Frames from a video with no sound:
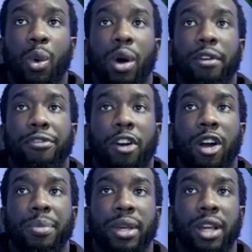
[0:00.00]

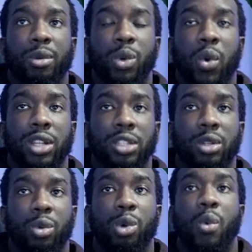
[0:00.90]
farm here we want to do.
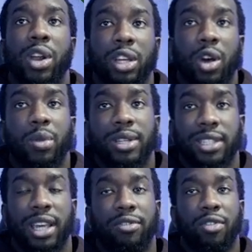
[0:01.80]
We want to go the
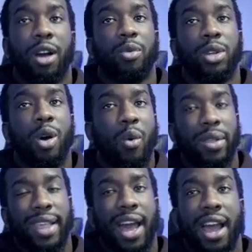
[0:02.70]
safe route. We don't want
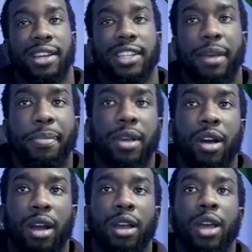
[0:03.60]
the highest
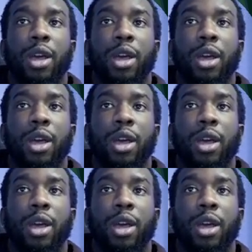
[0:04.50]
APR.